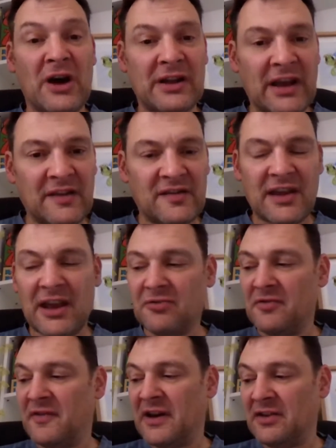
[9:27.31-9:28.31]
and I
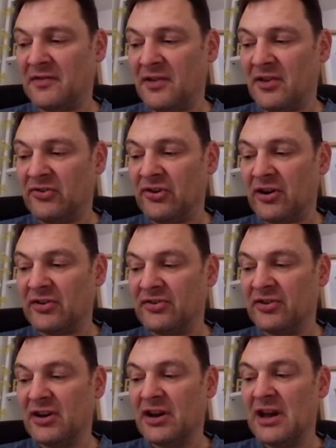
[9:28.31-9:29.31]
sacrificed for the church.